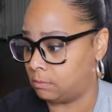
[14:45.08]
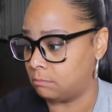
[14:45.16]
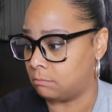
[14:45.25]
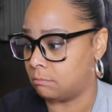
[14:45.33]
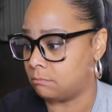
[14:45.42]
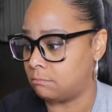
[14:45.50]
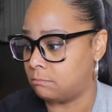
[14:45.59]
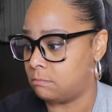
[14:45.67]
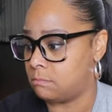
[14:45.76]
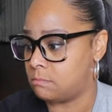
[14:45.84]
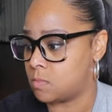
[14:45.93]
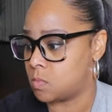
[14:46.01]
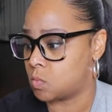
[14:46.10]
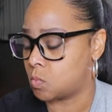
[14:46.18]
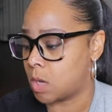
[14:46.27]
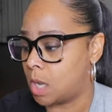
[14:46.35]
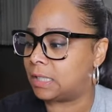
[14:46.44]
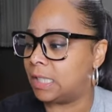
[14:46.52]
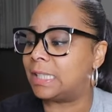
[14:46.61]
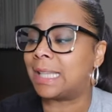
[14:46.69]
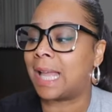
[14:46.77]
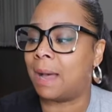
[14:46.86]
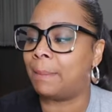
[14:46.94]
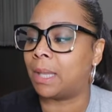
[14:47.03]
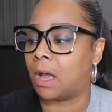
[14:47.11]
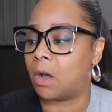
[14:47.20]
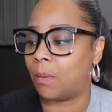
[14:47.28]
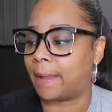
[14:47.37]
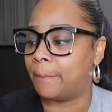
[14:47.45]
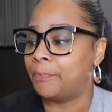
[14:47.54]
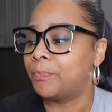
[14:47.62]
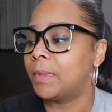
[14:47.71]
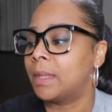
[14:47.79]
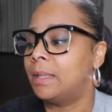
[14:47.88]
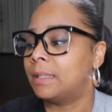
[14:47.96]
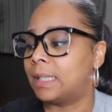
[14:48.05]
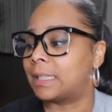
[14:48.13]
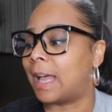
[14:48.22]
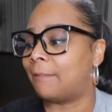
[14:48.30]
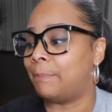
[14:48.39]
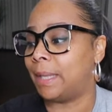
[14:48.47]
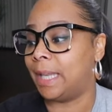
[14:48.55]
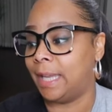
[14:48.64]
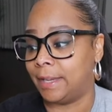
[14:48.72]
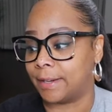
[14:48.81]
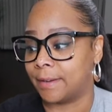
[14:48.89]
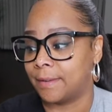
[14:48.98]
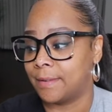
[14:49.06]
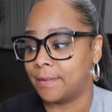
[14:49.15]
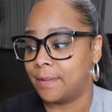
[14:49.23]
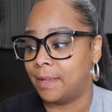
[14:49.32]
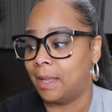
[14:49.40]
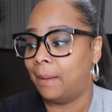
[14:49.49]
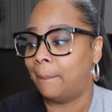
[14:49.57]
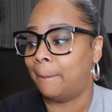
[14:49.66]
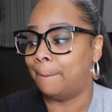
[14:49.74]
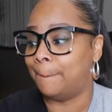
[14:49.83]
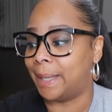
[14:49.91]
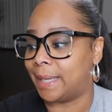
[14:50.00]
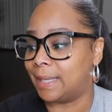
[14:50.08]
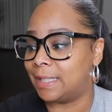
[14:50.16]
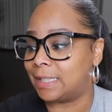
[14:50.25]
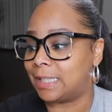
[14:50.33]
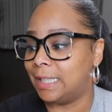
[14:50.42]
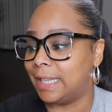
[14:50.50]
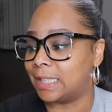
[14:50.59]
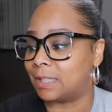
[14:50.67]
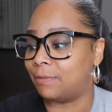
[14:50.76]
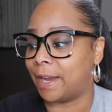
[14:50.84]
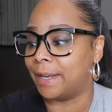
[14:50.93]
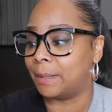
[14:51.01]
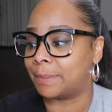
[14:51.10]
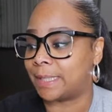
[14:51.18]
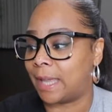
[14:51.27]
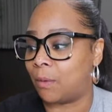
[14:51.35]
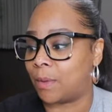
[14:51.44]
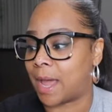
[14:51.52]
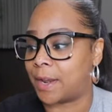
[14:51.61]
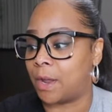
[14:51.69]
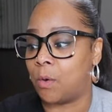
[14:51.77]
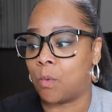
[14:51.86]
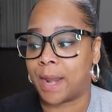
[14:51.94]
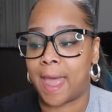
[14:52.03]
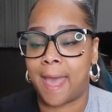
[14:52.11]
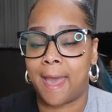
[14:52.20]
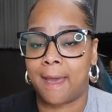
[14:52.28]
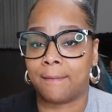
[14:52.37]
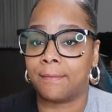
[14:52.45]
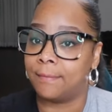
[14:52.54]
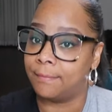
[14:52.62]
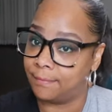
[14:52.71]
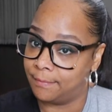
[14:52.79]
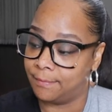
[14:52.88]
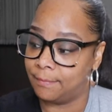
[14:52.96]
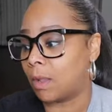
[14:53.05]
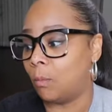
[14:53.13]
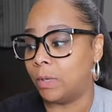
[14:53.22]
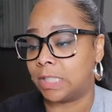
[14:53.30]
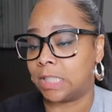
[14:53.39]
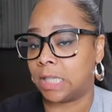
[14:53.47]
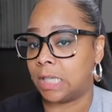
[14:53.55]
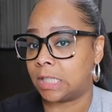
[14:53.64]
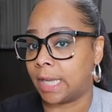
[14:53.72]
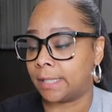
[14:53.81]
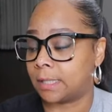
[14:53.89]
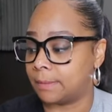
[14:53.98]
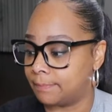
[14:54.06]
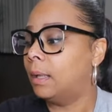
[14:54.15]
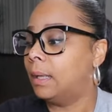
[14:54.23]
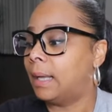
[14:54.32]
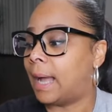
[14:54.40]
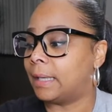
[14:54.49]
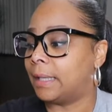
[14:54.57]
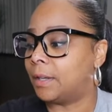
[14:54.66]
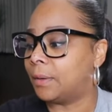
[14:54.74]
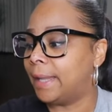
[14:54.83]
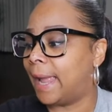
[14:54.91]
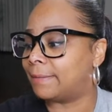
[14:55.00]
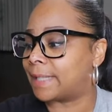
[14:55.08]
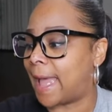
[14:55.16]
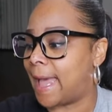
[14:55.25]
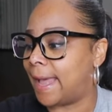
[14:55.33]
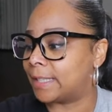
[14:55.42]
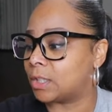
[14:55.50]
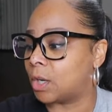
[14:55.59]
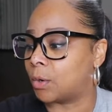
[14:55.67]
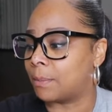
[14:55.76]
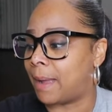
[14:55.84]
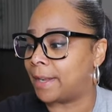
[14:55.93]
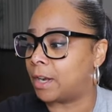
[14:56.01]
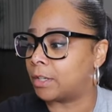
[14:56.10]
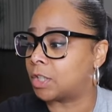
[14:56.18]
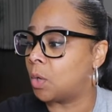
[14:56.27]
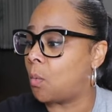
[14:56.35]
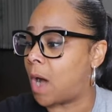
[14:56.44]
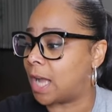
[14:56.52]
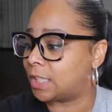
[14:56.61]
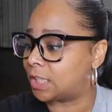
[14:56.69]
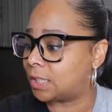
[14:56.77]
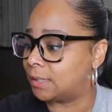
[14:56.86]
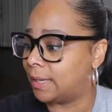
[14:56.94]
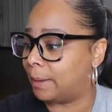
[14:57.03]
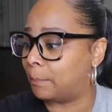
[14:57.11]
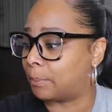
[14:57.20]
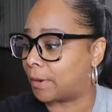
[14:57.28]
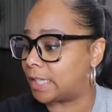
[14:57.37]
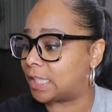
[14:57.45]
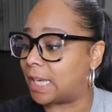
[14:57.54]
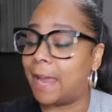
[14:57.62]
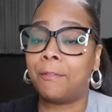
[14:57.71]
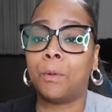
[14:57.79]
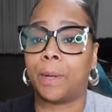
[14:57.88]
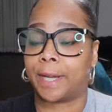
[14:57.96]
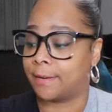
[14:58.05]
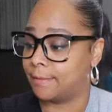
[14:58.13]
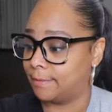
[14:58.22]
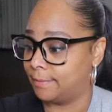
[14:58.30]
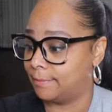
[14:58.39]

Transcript: Mm. She's come a long way since I've been here, but she gets very upset when I don't want to have when she initiates it. I literally have to ask or remind her to wash and brush everywhere